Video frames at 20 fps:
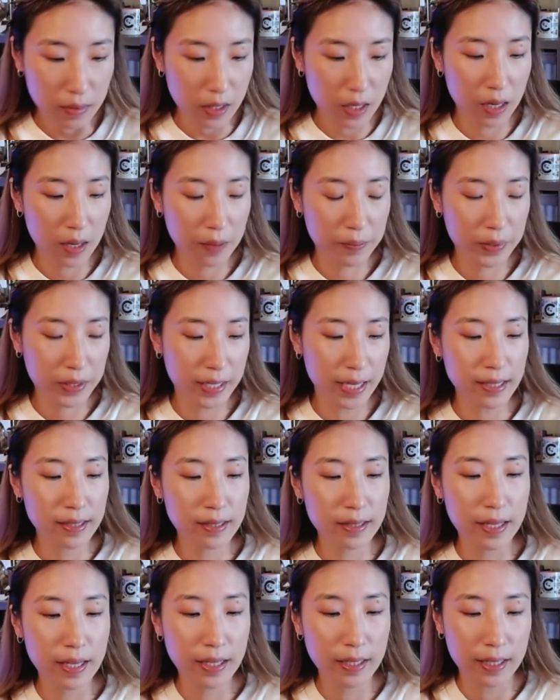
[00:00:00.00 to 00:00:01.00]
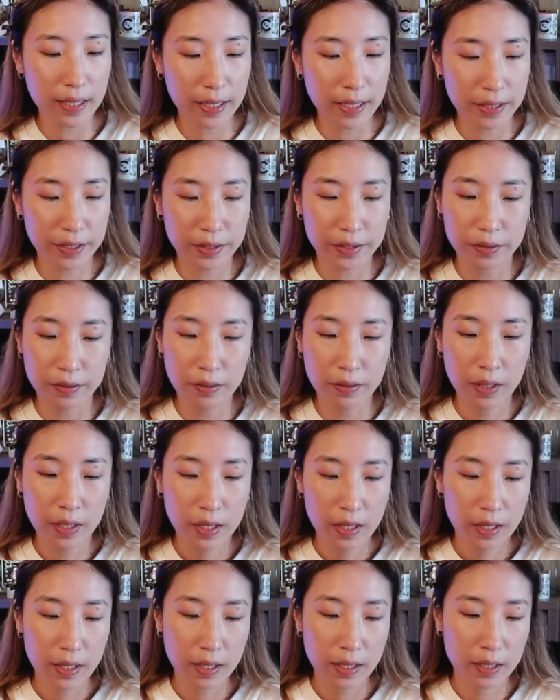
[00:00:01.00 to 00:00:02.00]
Um, the next thing that I do
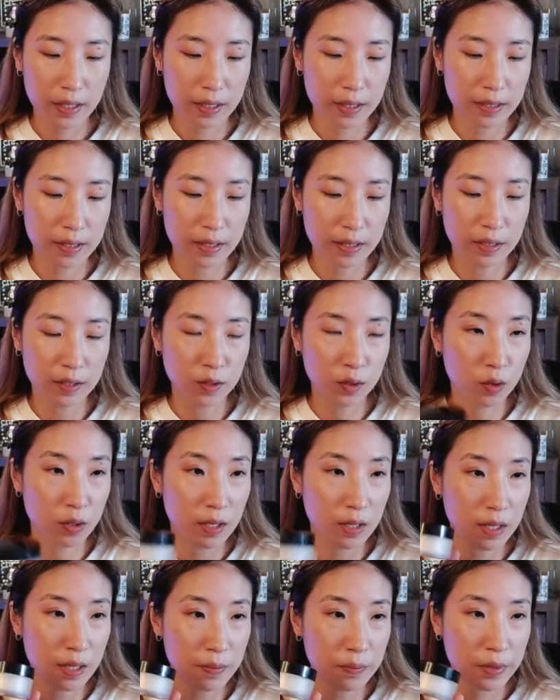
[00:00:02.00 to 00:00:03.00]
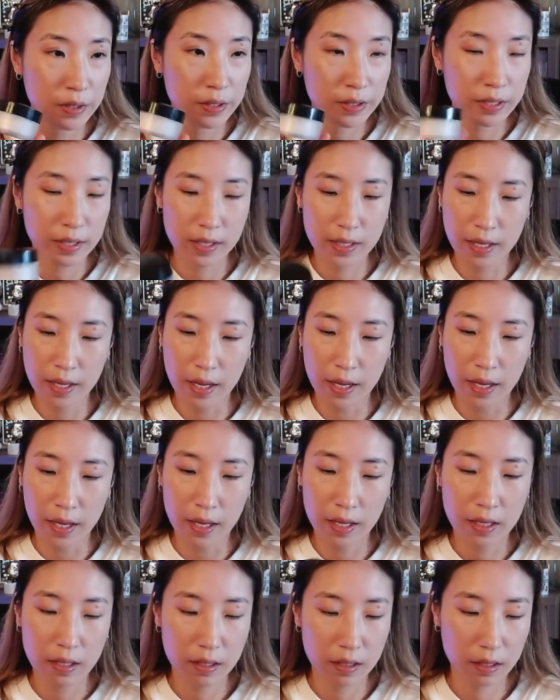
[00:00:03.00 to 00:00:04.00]
is the Laura
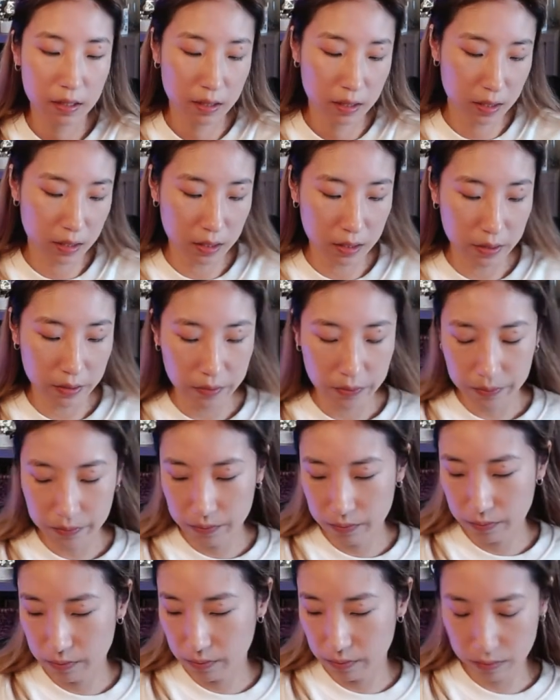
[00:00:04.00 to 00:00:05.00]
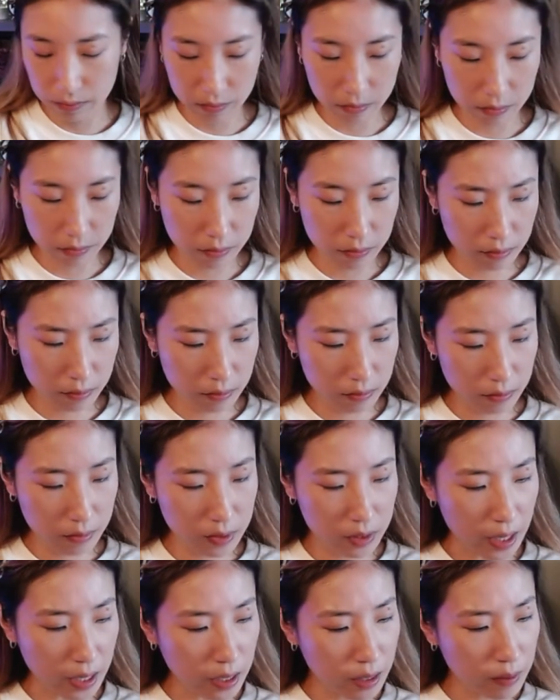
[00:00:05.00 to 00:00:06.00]
Mercier um,
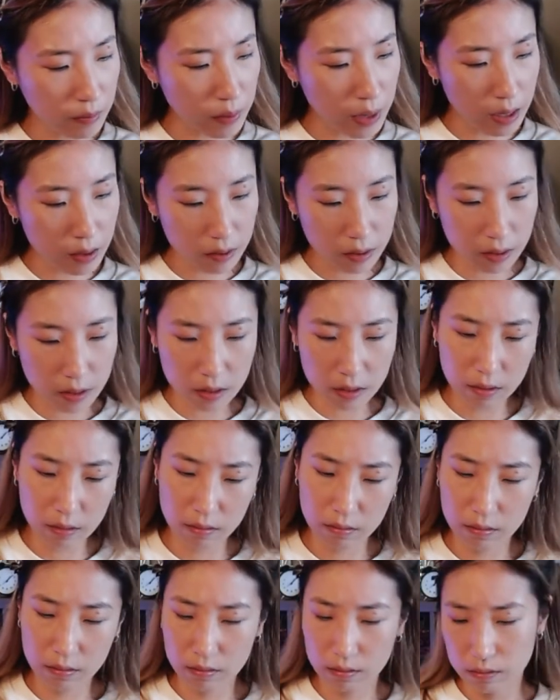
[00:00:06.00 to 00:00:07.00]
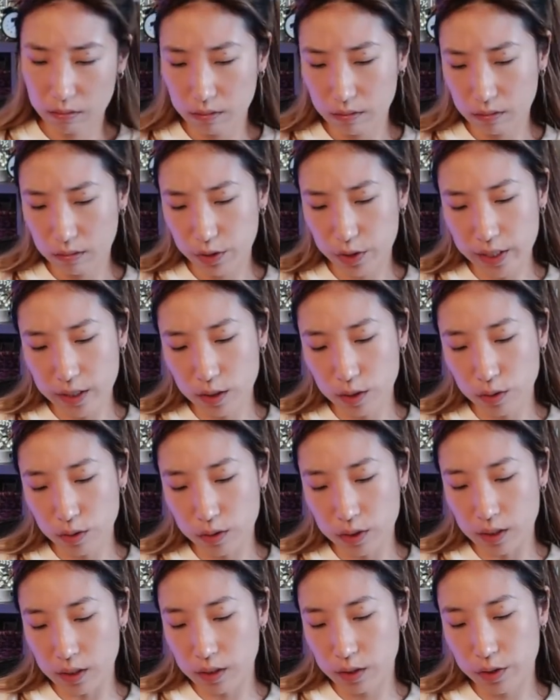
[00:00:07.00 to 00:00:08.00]
setting powder,
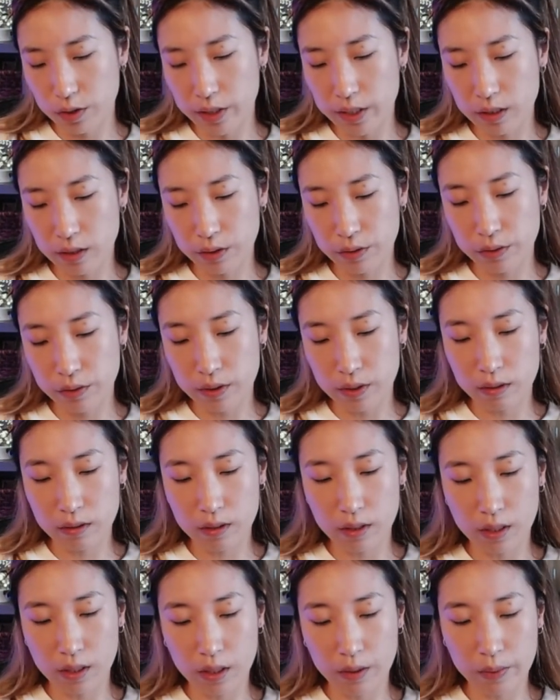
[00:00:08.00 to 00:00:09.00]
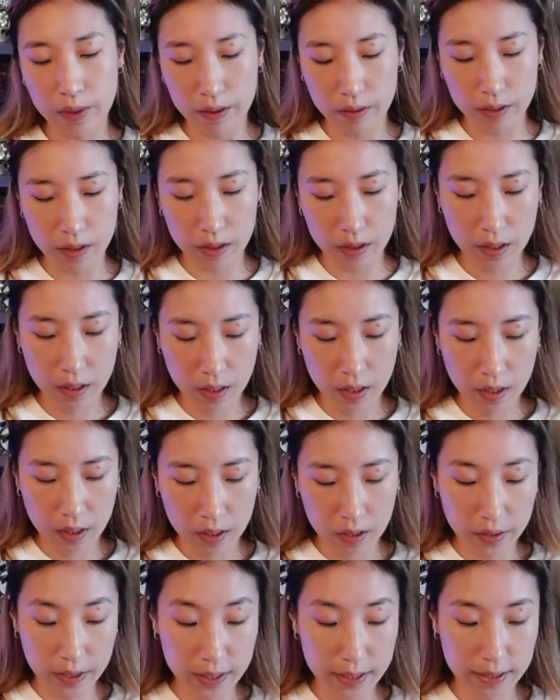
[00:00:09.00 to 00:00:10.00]
translucent, translucent setting powder.
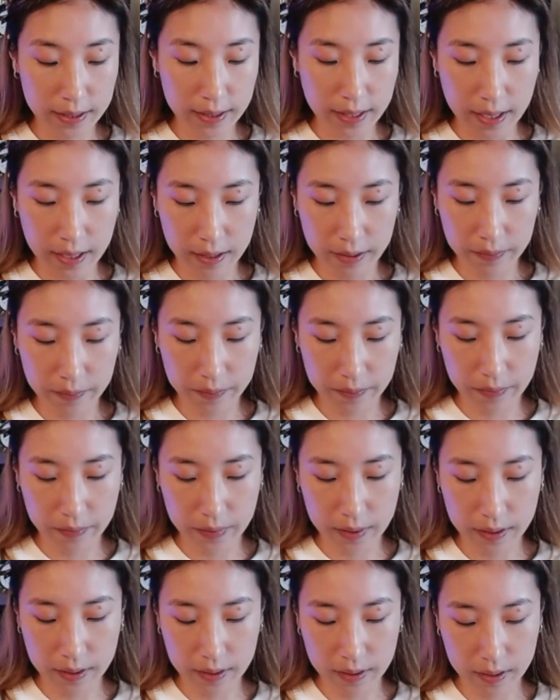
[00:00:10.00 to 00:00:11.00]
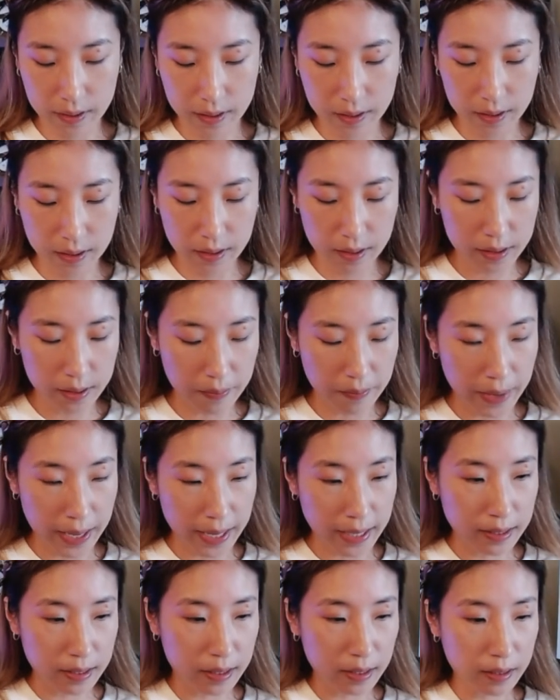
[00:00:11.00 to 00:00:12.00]
This thing is
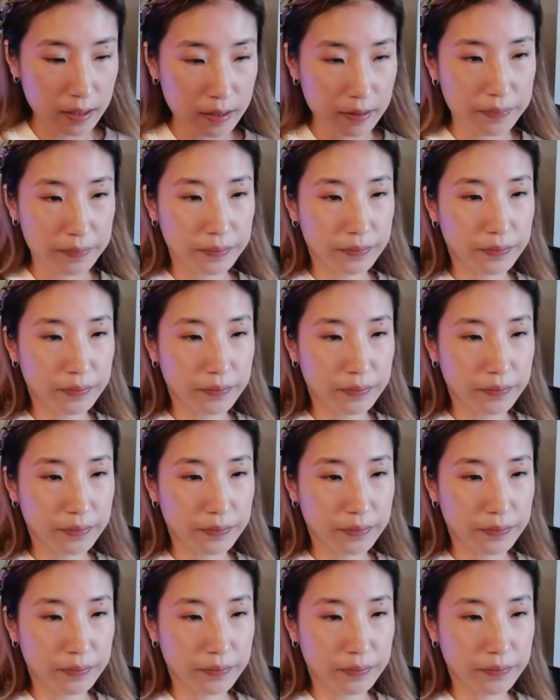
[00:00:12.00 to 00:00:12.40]
amazing.